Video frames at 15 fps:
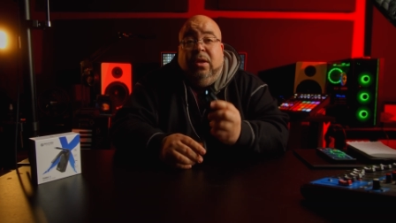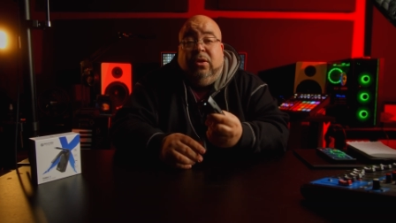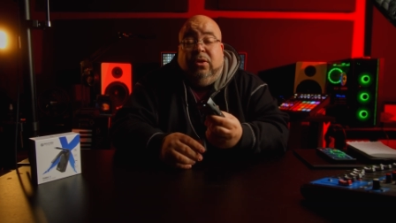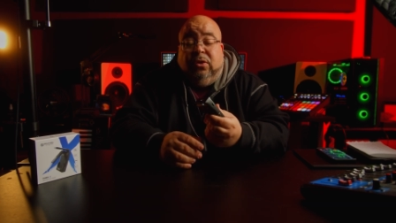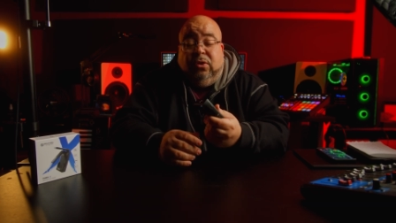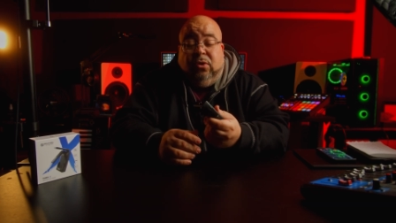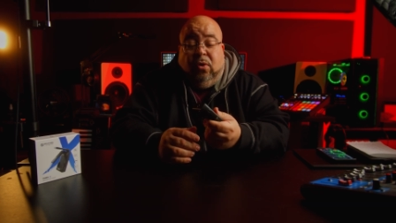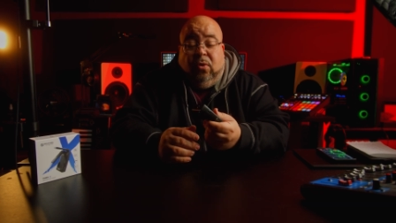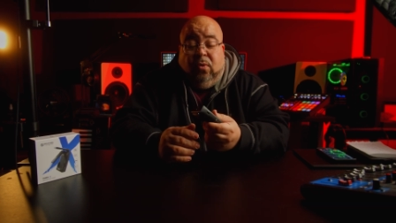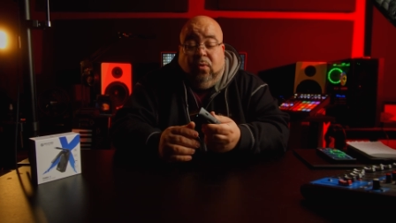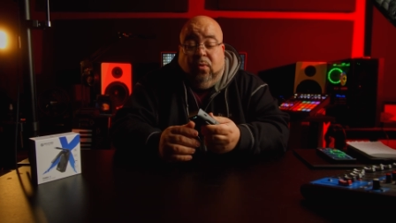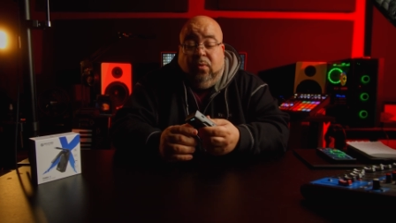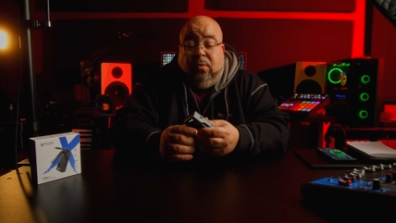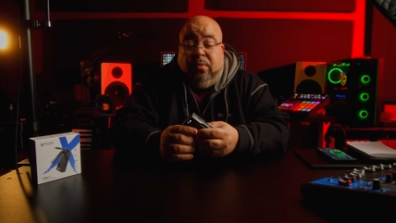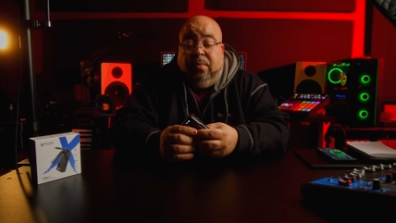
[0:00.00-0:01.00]

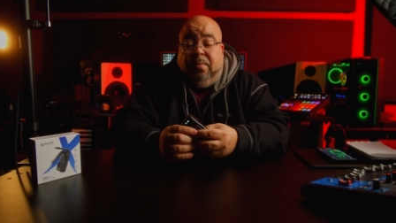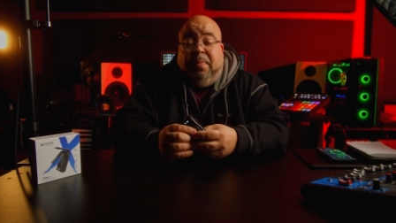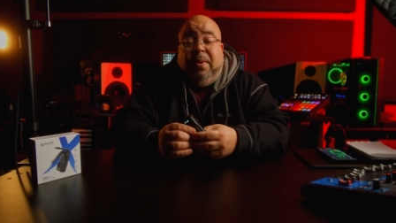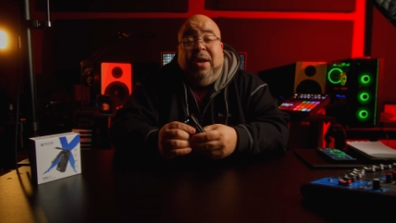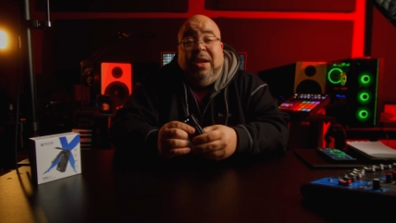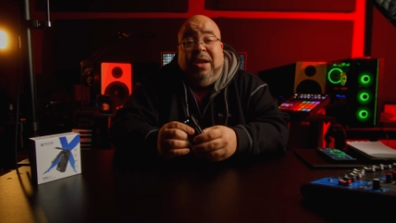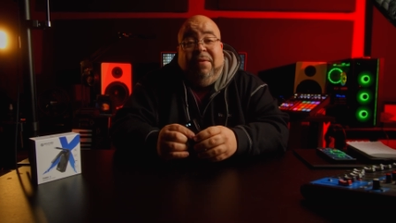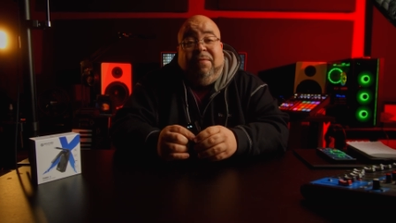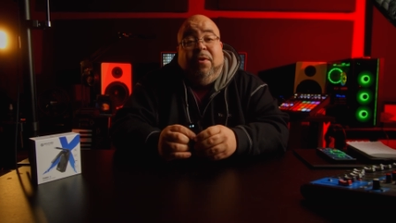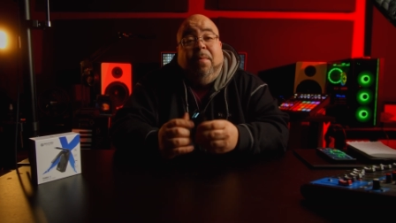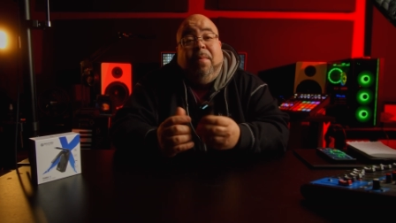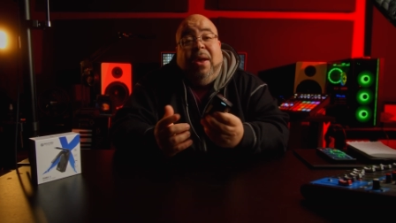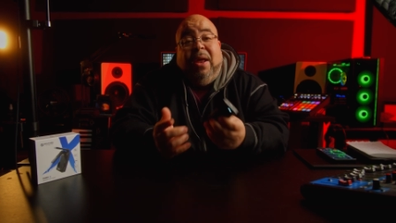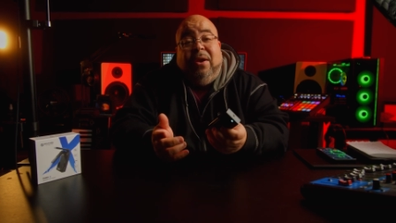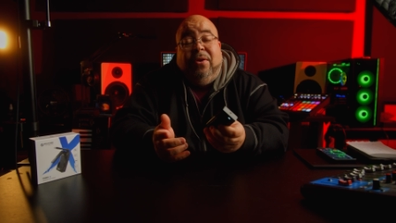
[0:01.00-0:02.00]
so, but if your
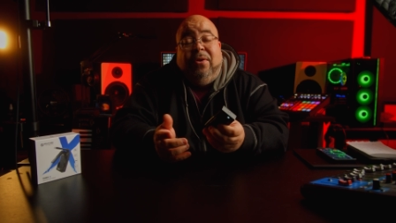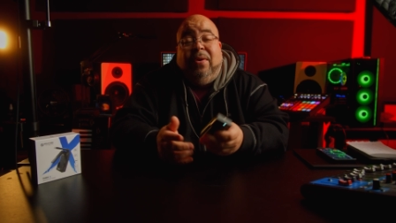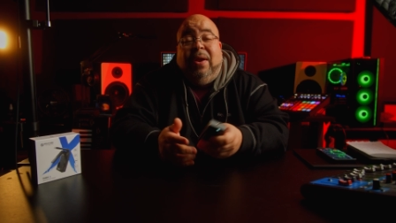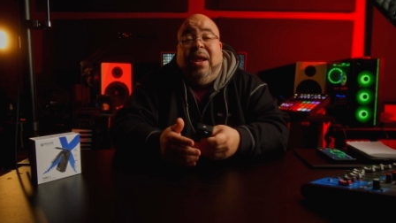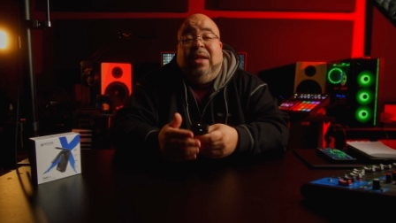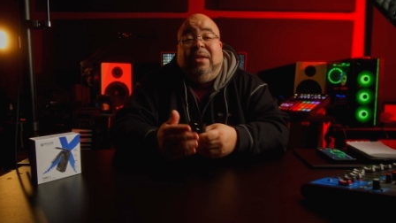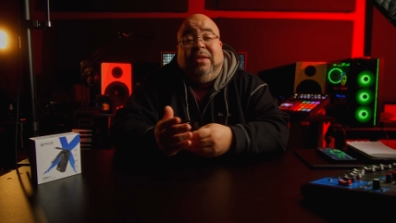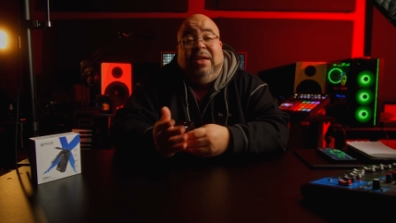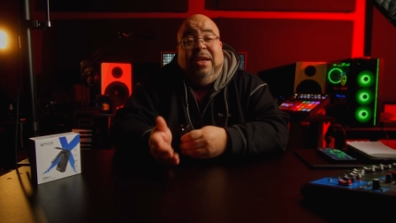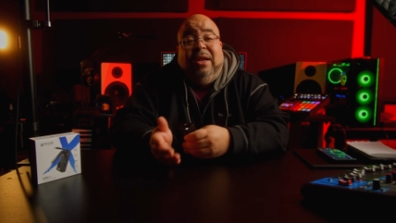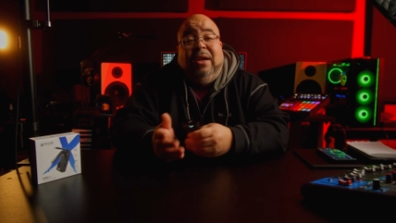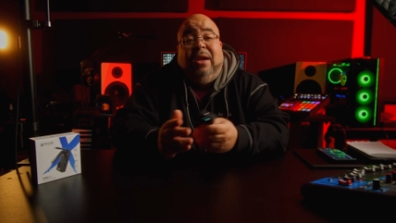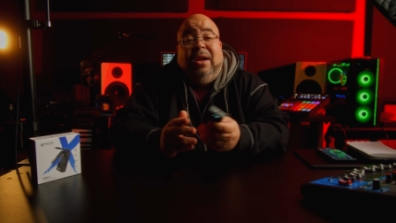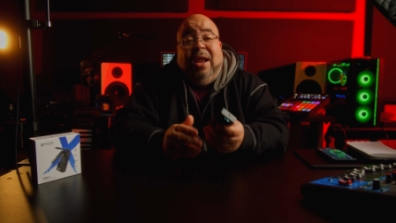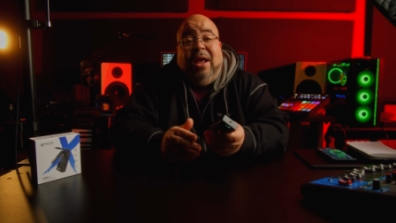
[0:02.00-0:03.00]
monitor has
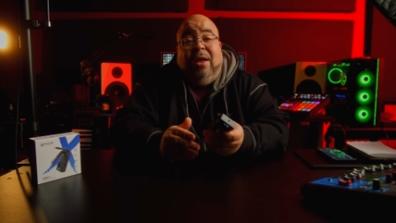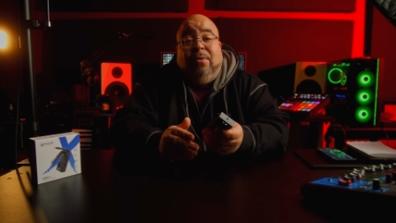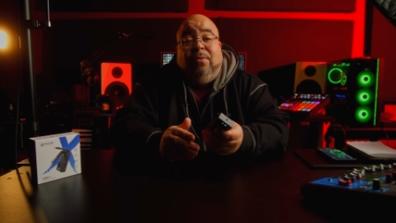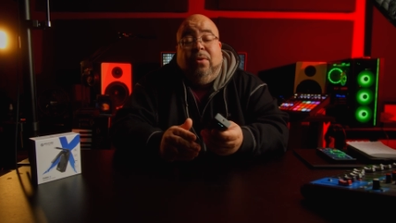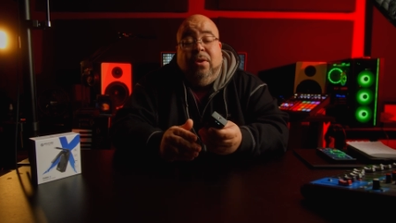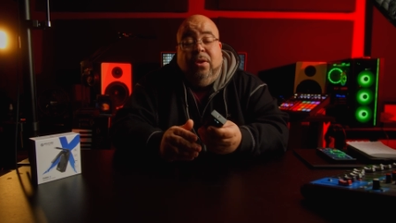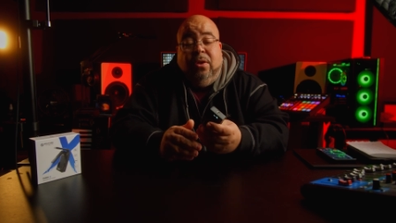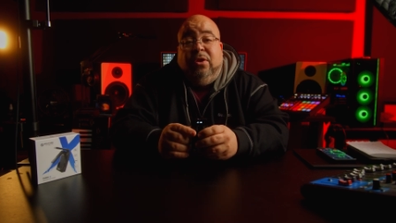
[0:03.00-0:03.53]
in and out,